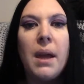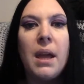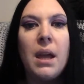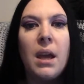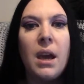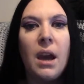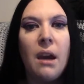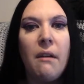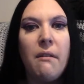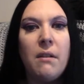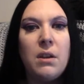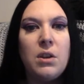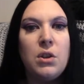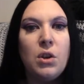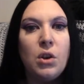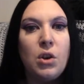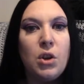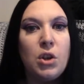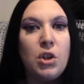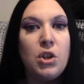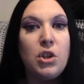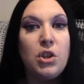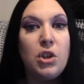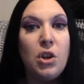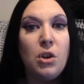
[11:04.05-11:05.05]
character could
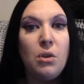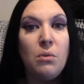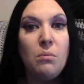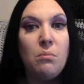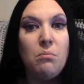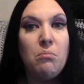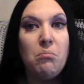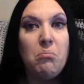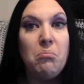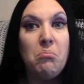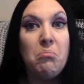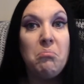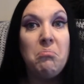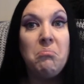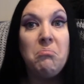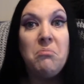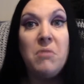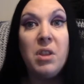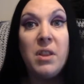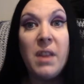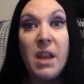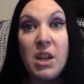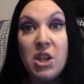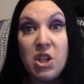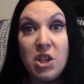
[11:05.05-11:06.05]
assume
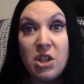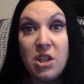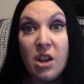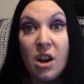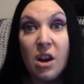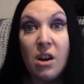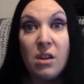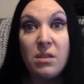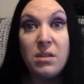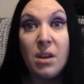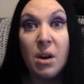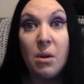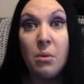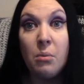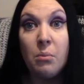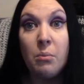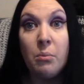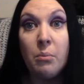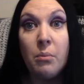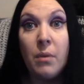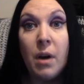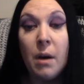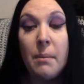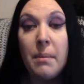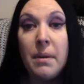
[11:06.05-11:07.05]
that they're just an arsehole.
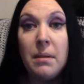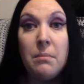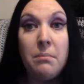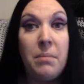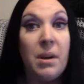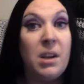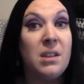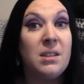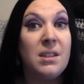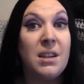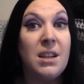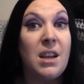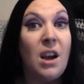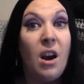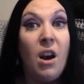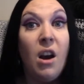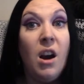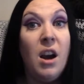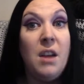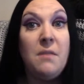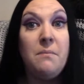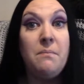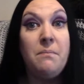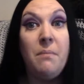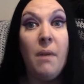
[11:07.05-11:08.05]
I mean, personally,
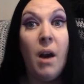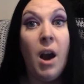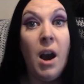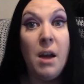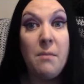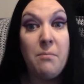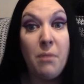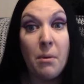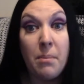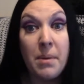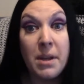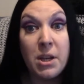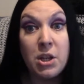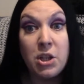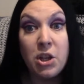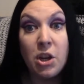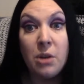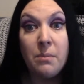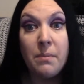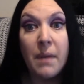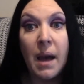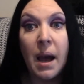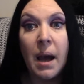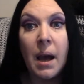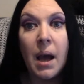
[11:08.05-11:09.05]
I'd probably
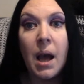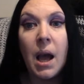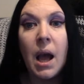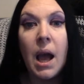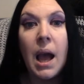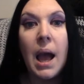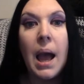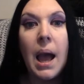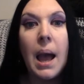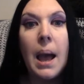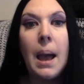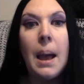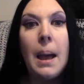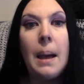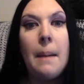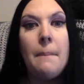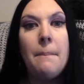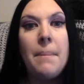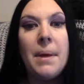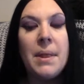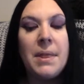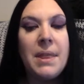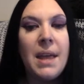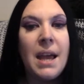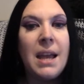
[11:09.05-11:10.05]
assume that.
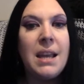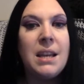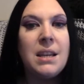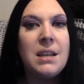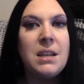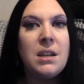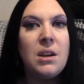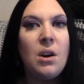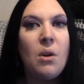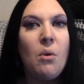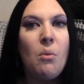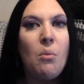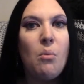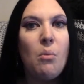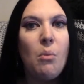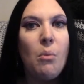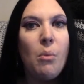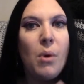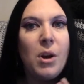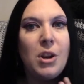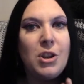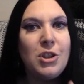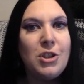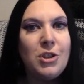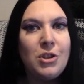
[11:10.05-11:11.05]
But then,
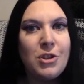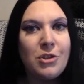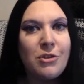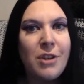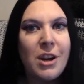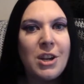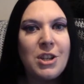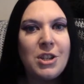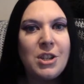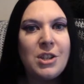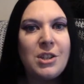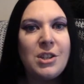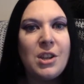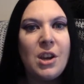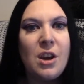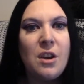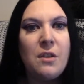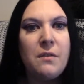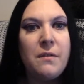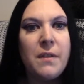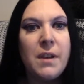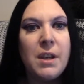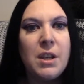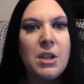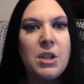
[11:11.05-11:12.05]
once you scratch the
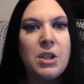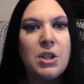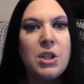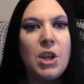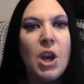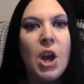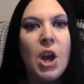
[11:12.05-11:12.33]
surface,